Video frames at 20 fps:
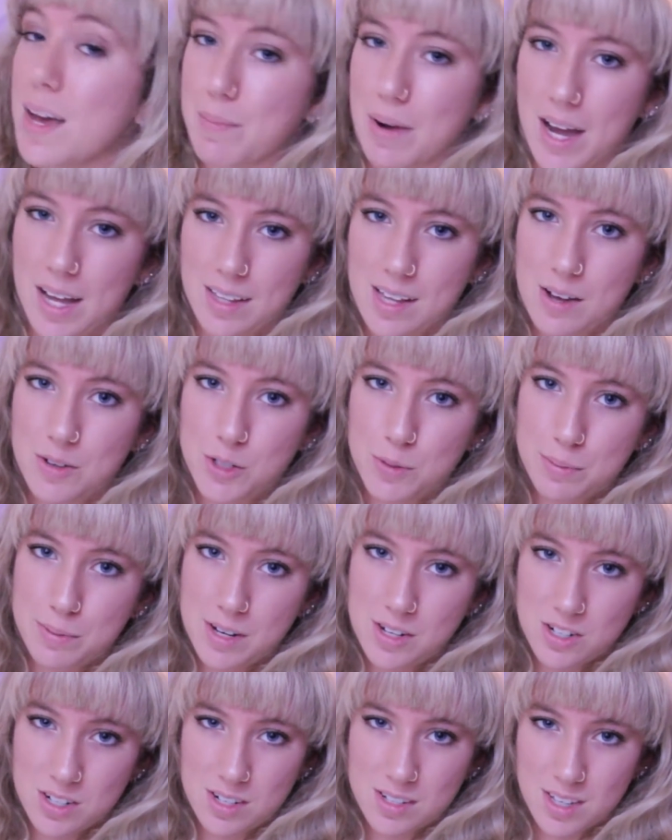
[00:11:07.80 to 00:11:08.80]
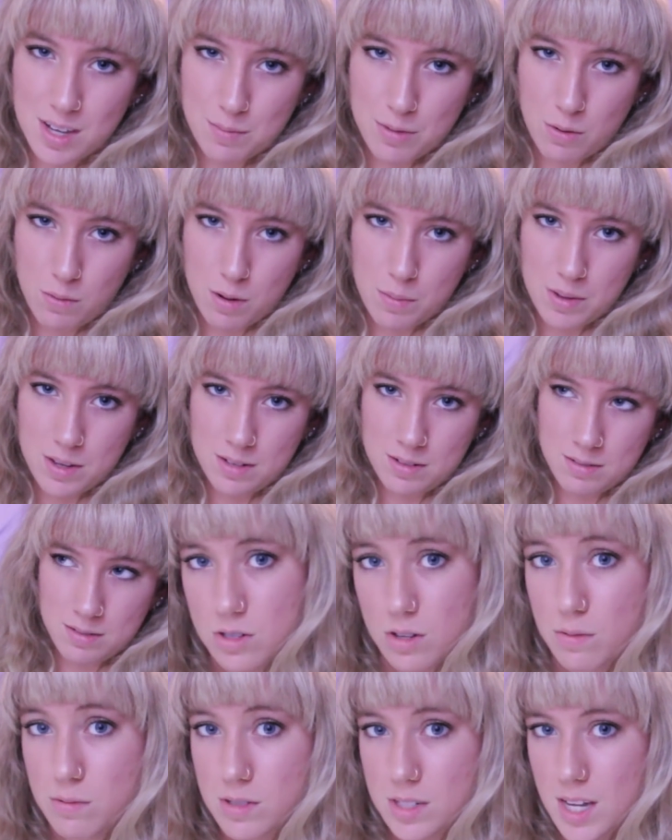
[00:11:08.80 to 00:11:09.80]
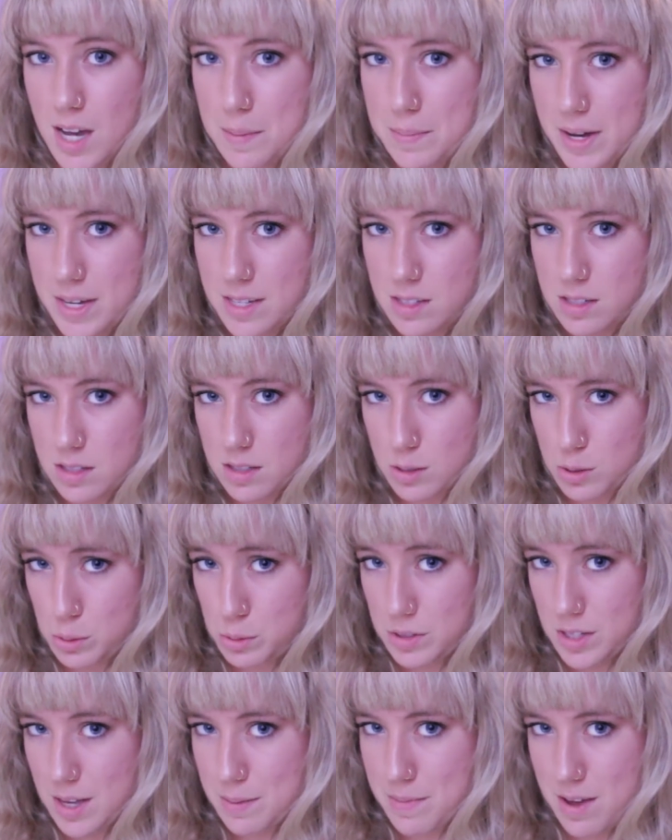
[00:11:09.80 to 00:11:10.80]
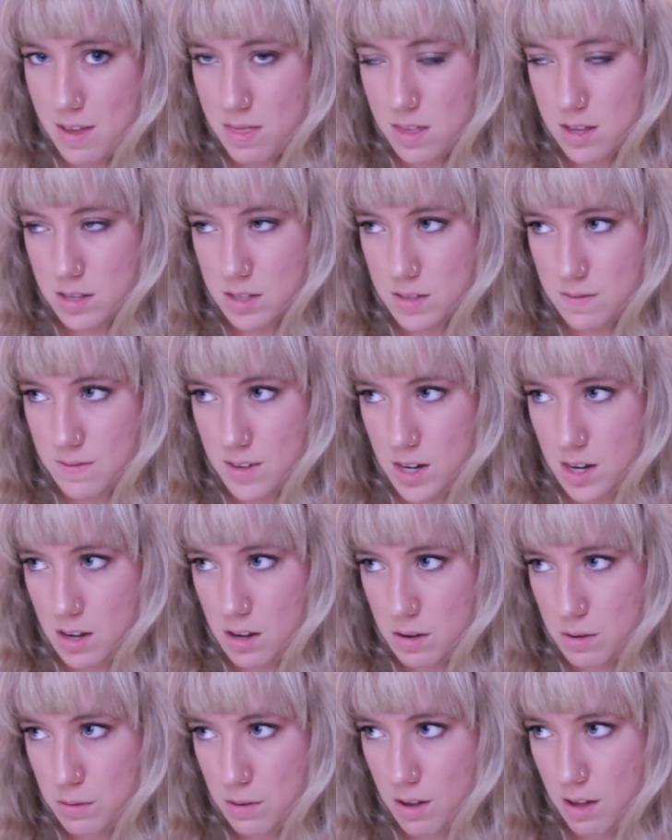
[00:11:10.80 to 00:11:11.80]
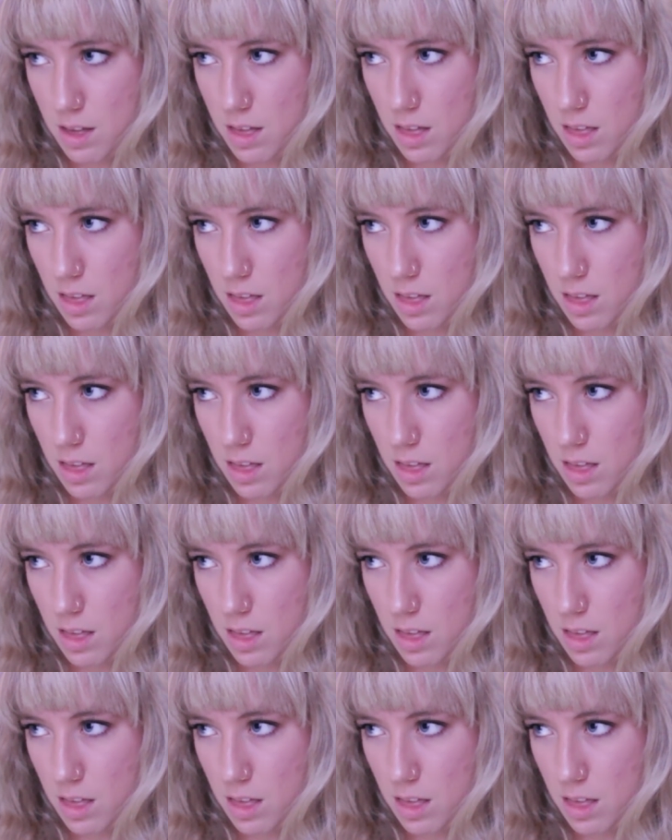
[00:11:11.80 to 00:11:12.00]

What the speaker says: Am I allowed to preach because I'm a woman? Don't tell my school I made this video.